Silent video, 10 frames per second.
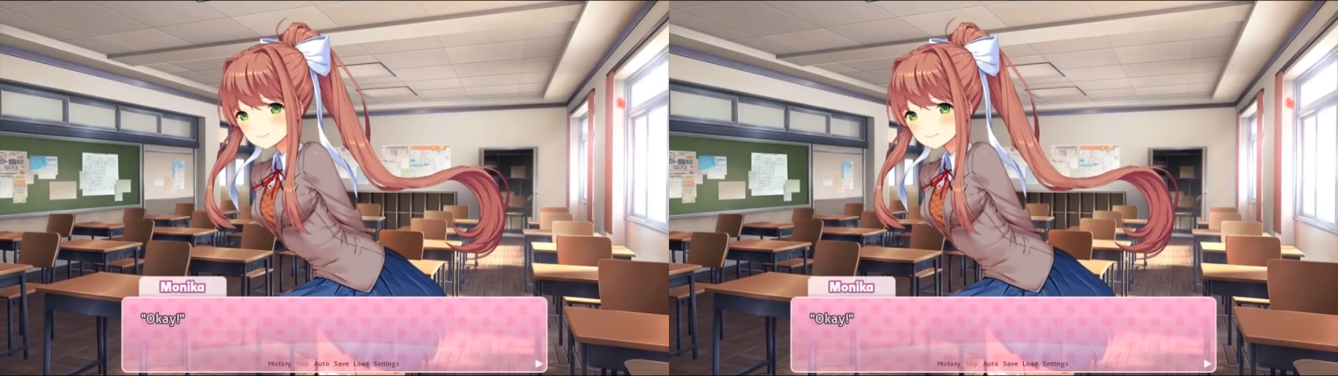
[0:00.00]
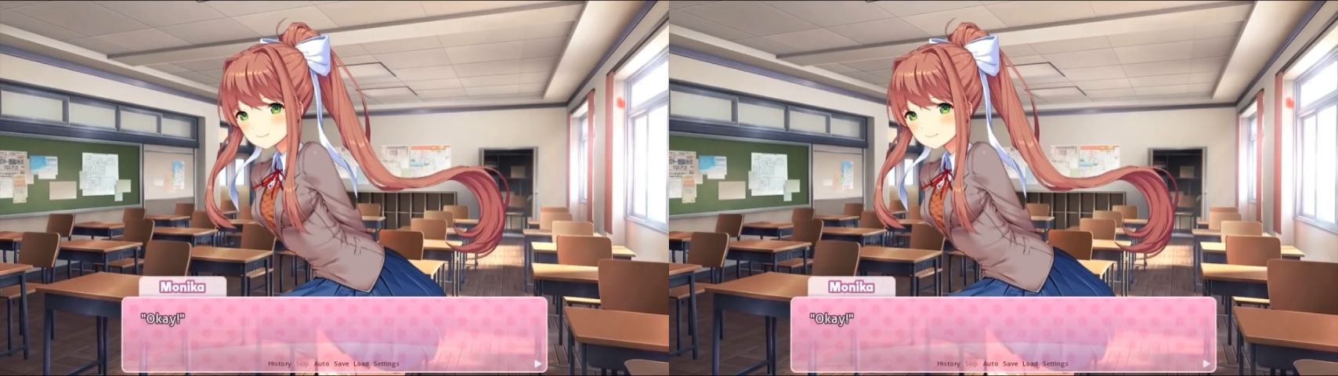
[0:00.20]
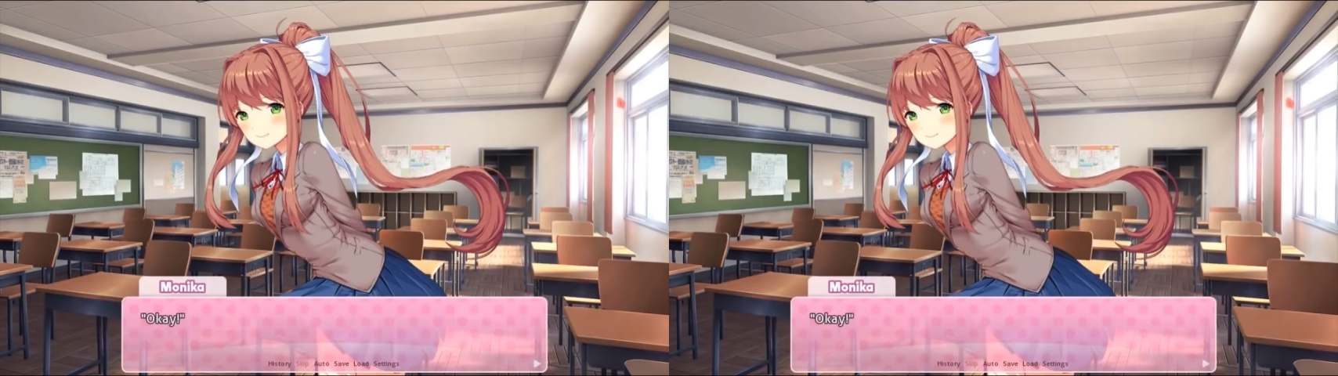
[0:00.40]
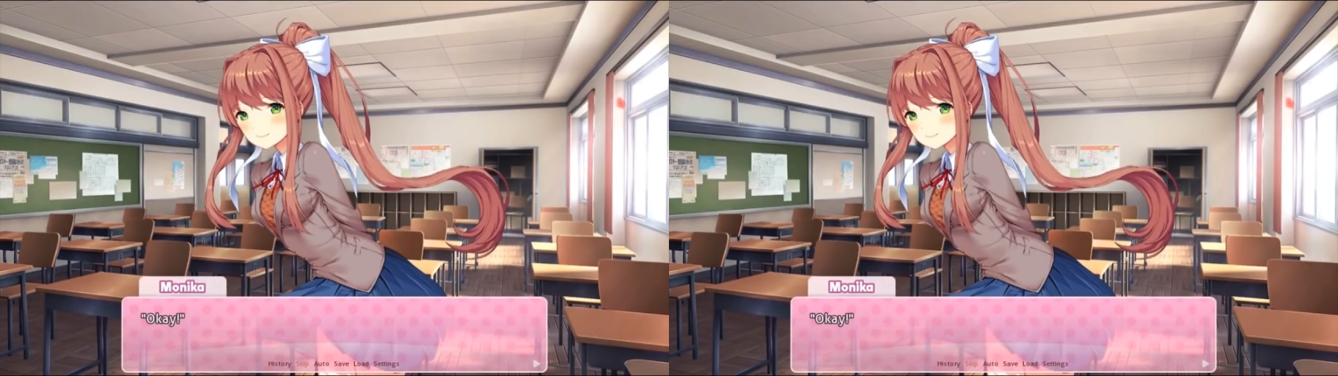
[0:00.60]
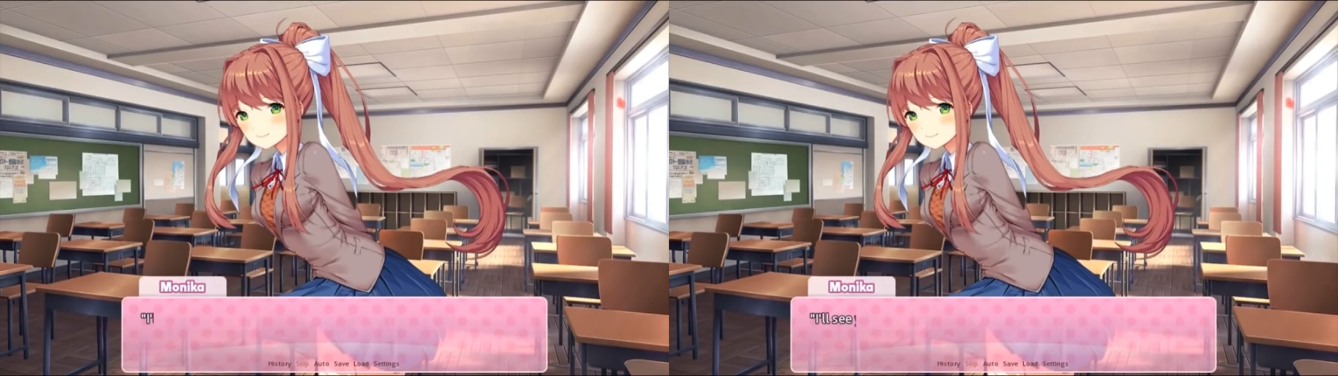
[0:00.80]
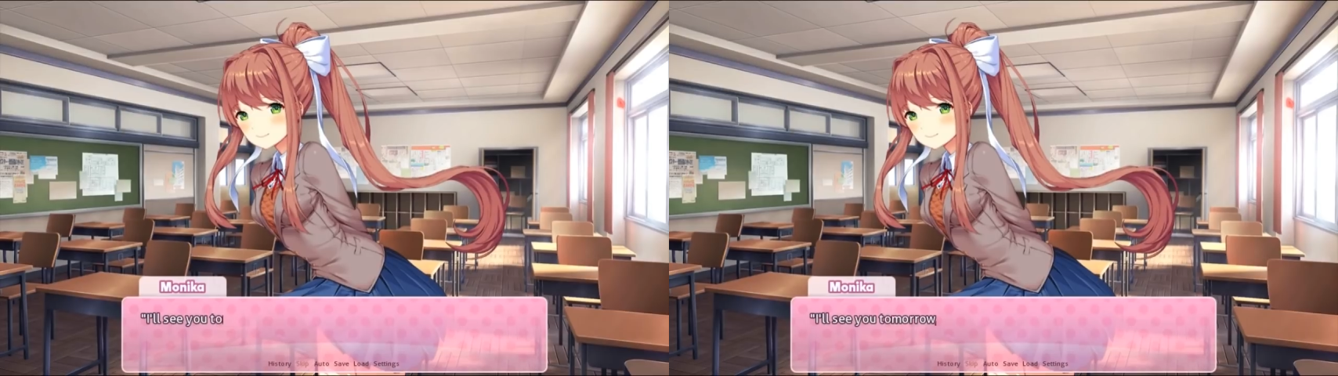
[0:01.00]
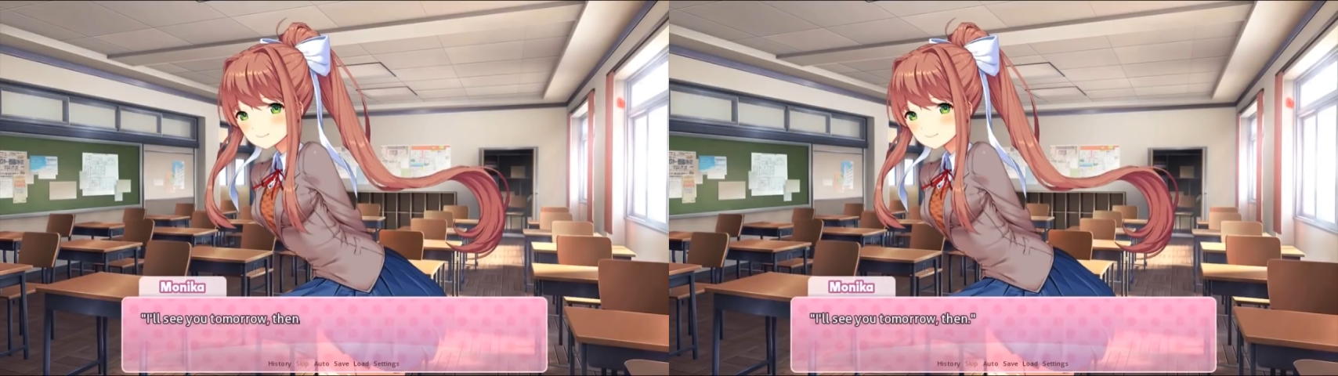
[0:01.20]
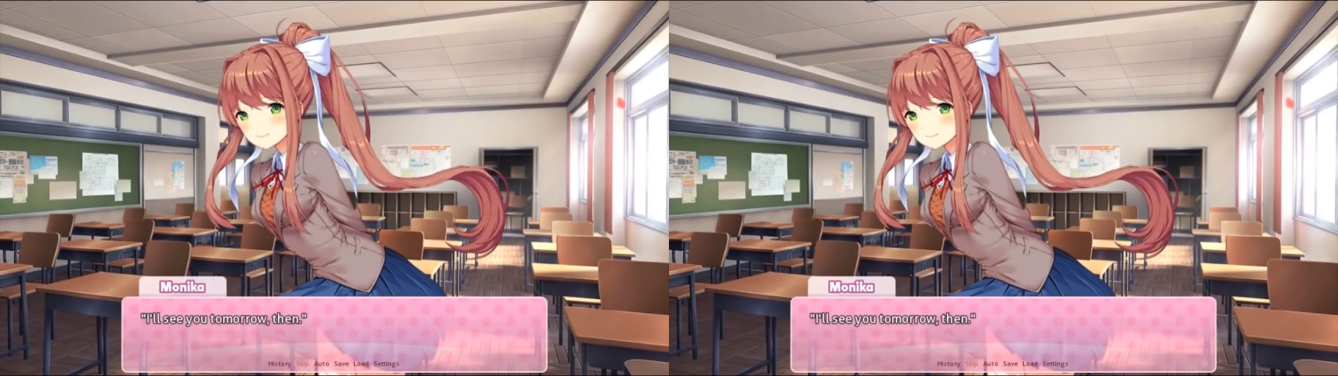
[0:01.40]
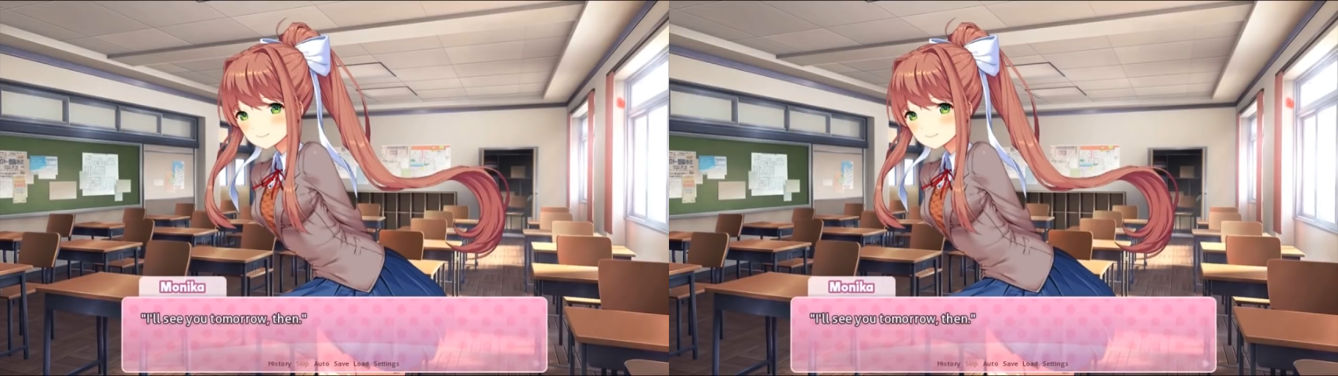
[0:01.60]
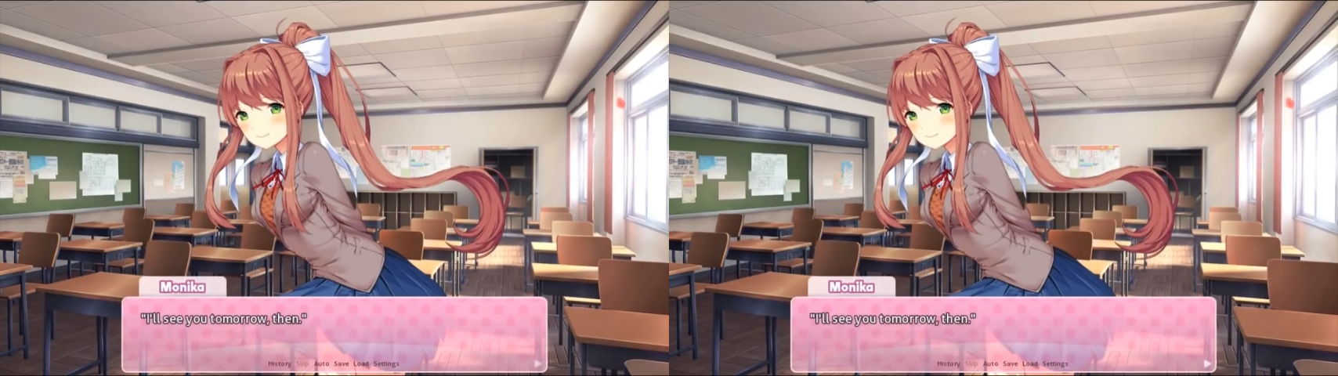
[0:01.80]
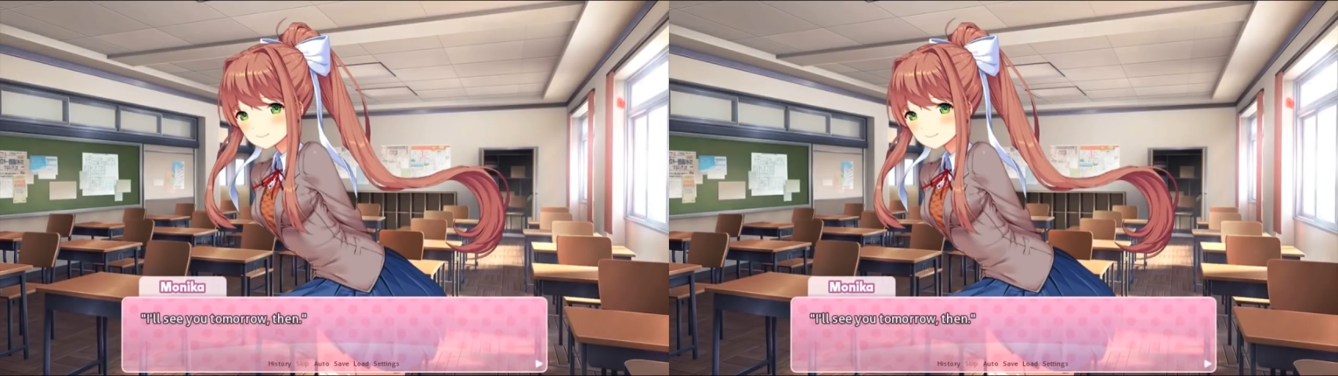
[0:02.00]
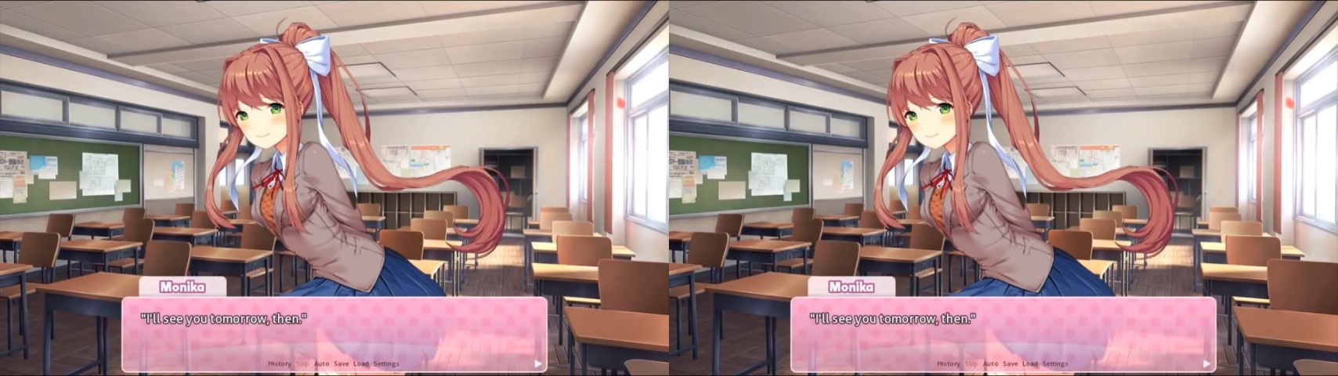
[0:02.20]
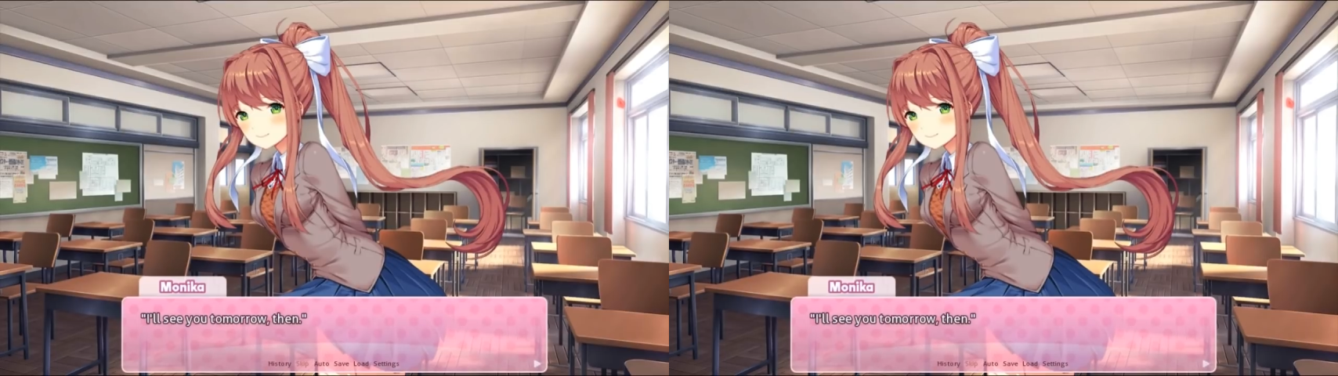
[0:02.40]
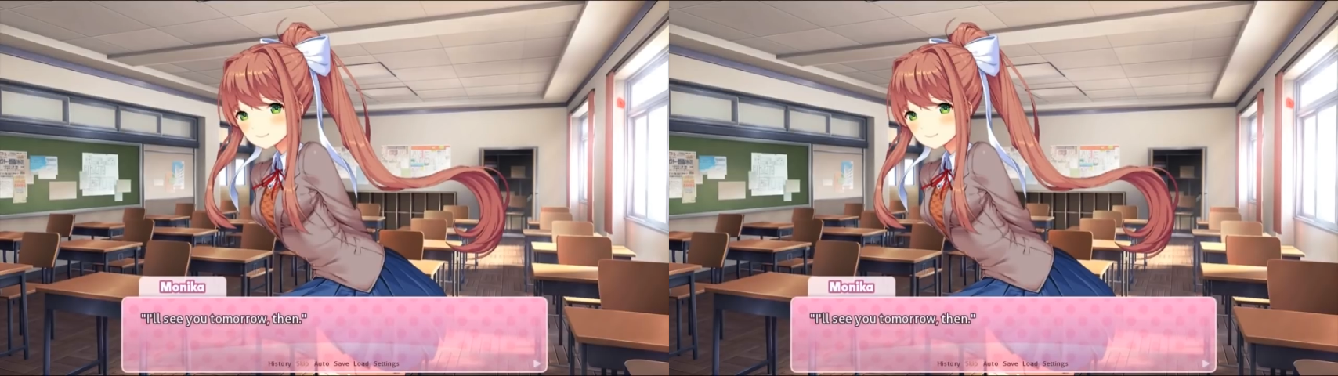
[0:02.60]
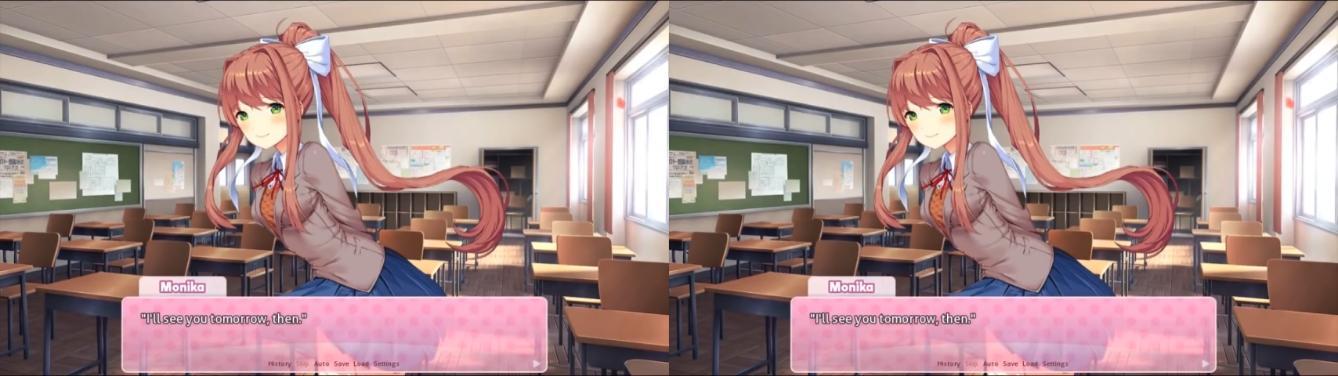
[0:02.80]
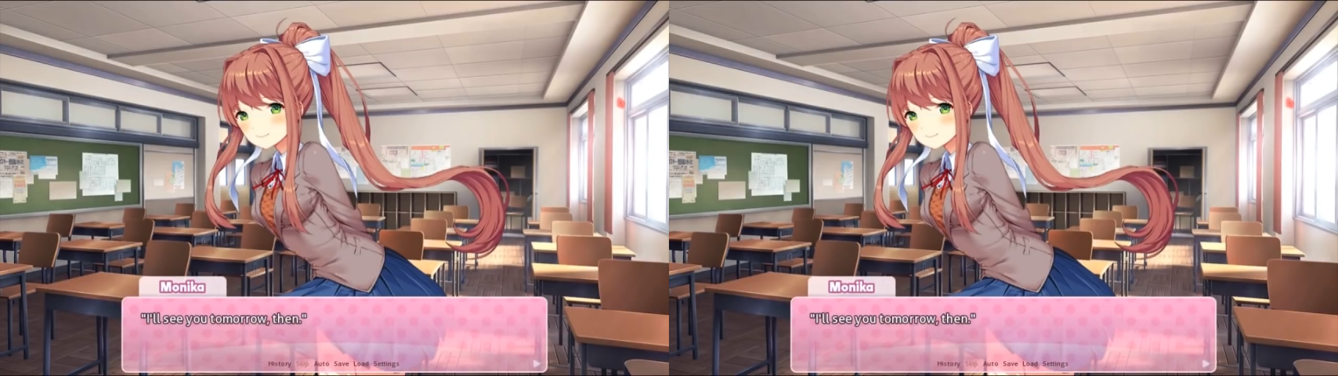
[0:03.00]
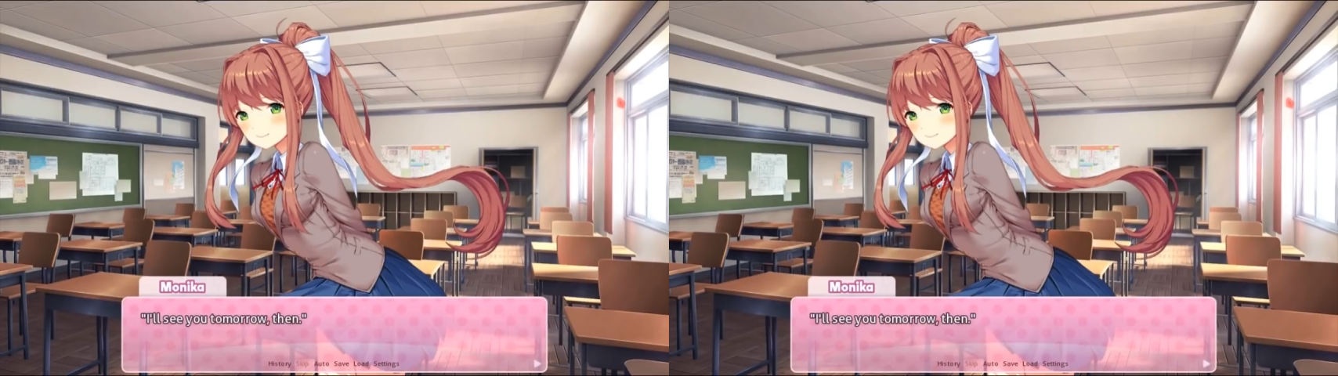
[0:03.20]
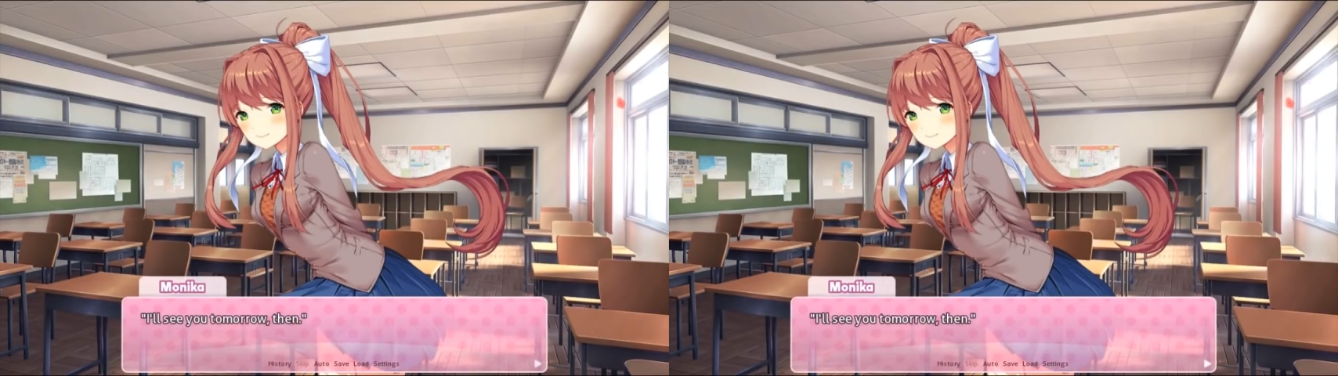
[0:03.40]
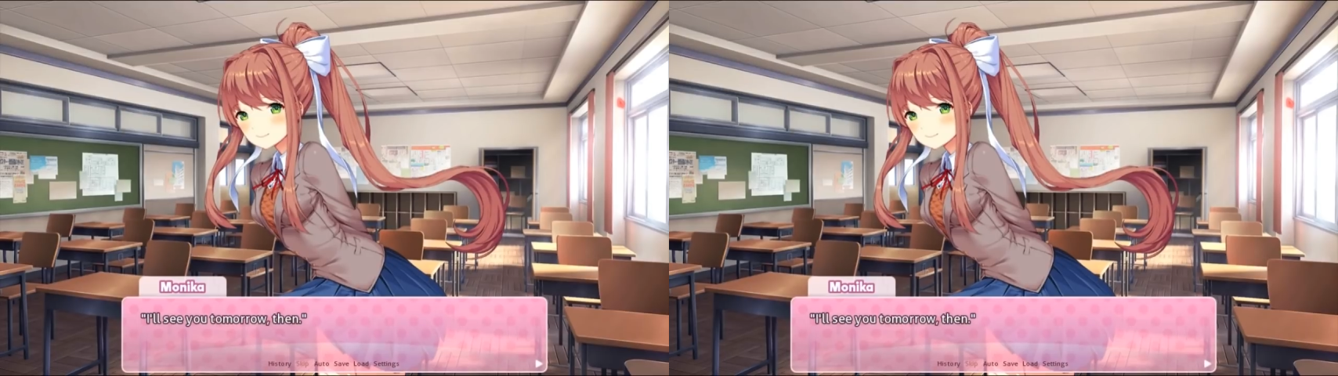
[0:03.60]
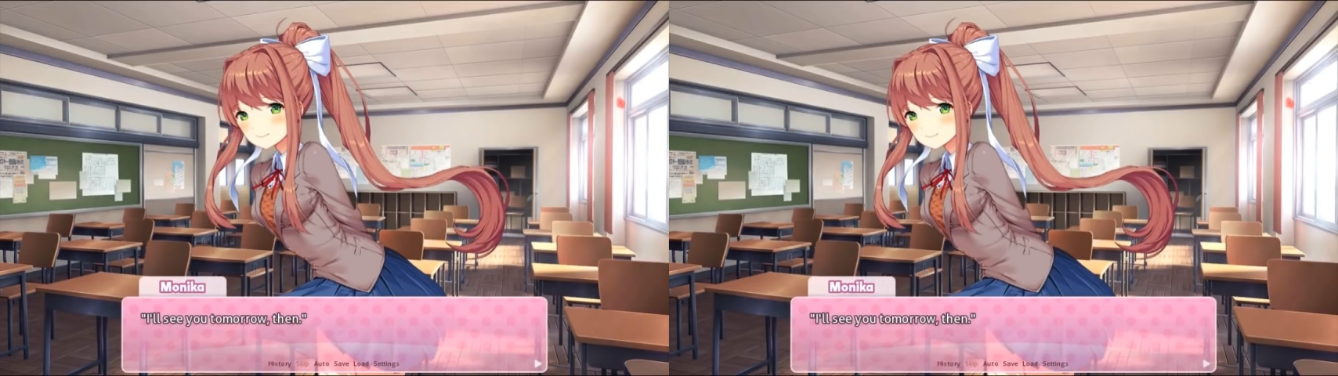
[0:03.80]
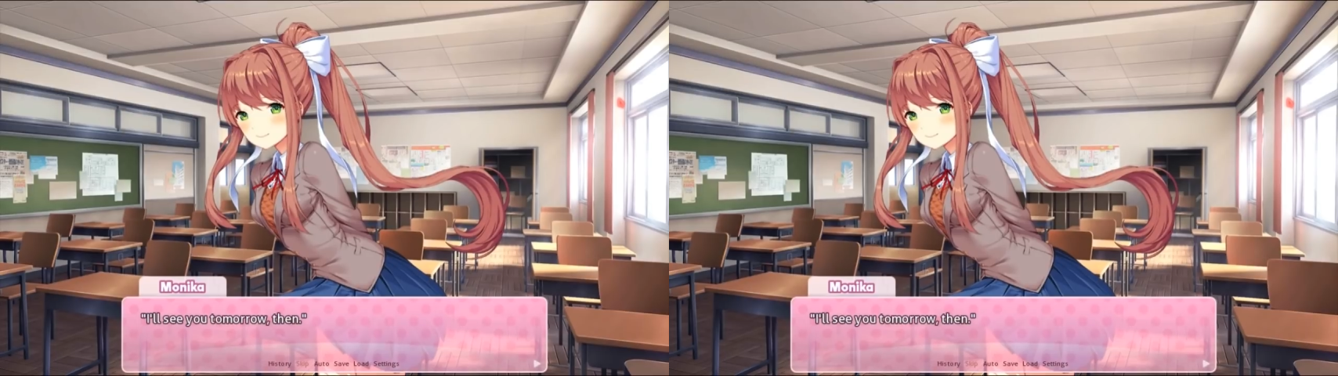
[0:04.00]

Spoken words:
No face is visible, so there are no lips to read.